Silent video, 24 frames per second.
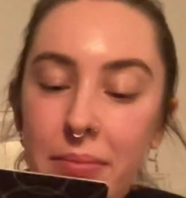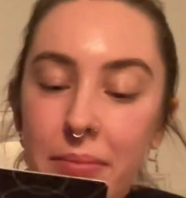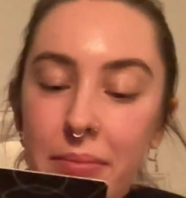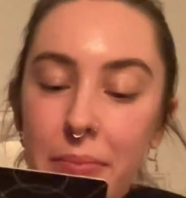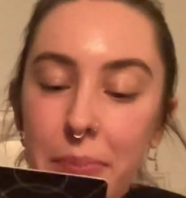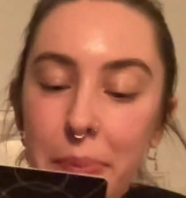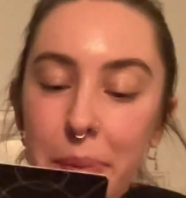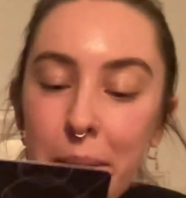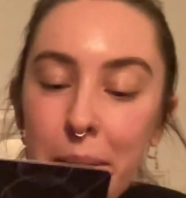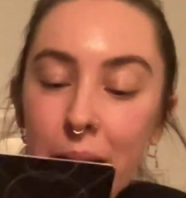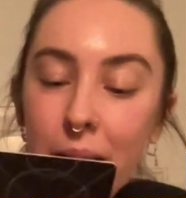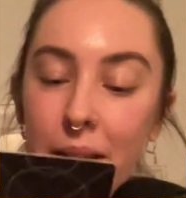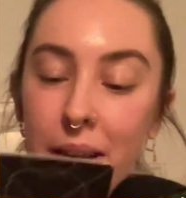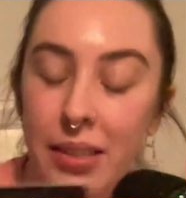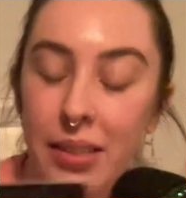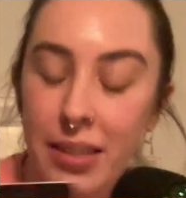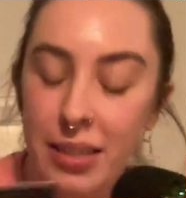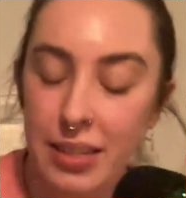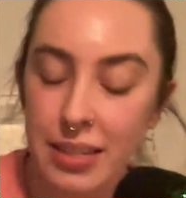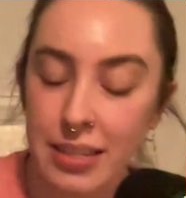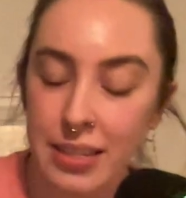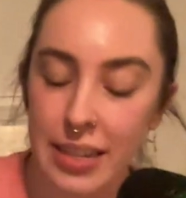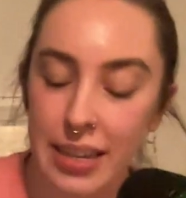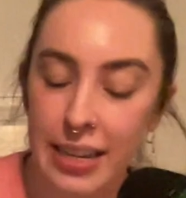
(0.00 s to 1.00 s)
plant the
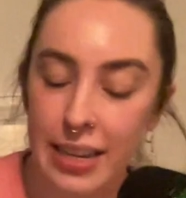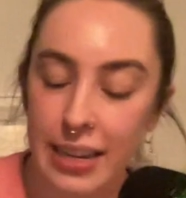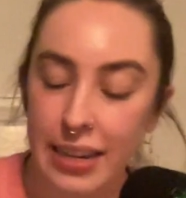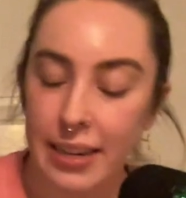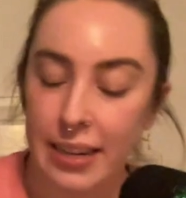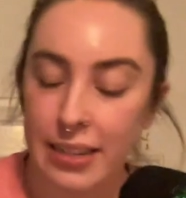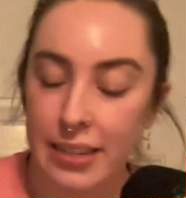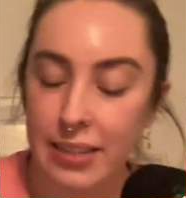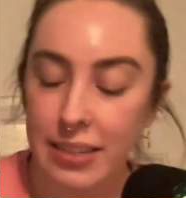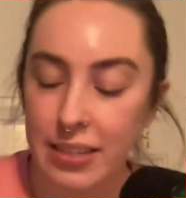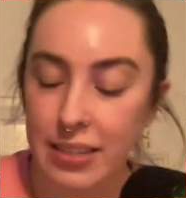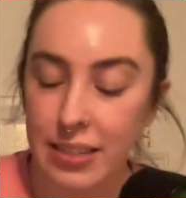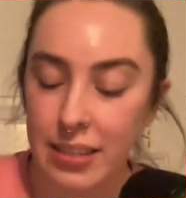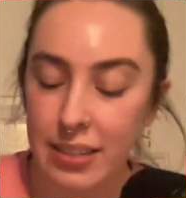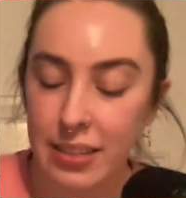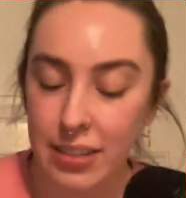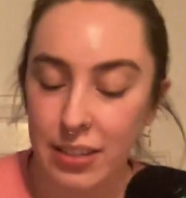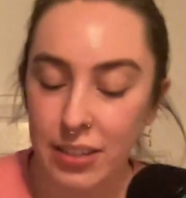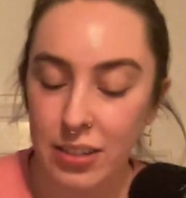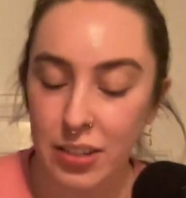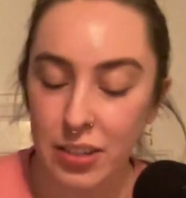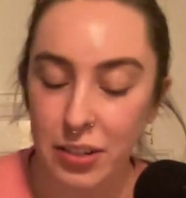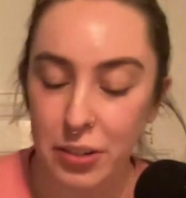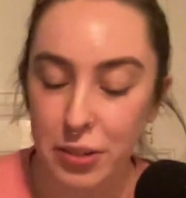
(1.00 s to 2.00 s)
seeds
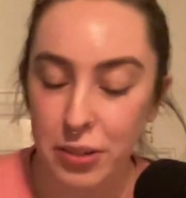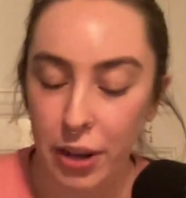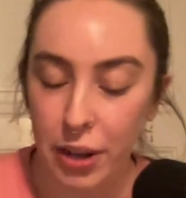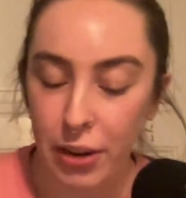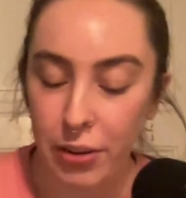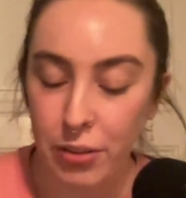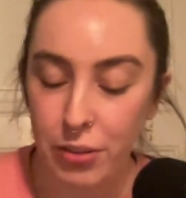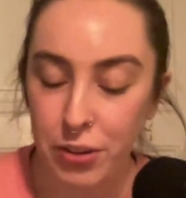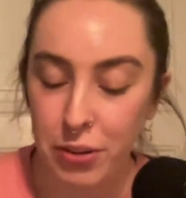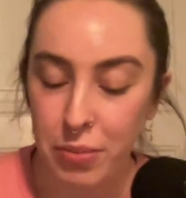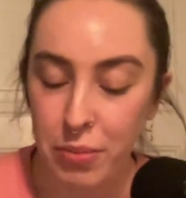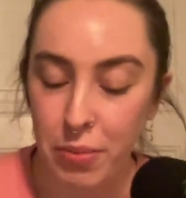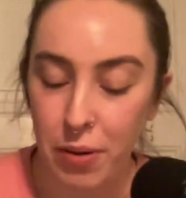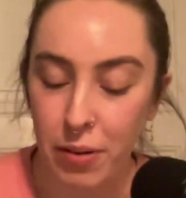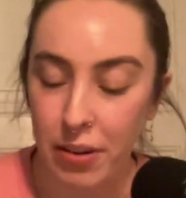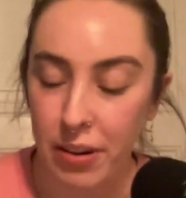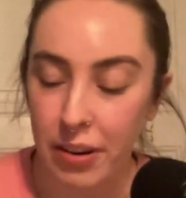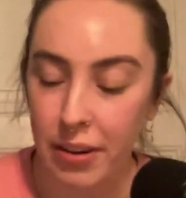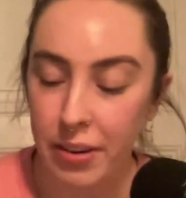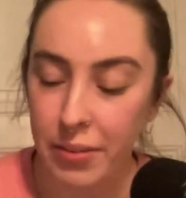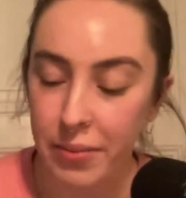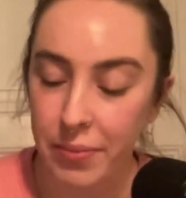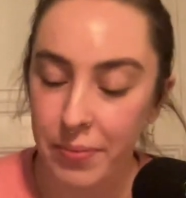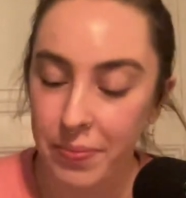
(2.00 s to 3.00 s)
to sow
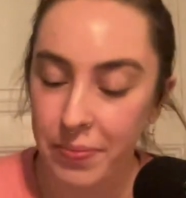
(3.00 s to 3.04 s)
tomorrow.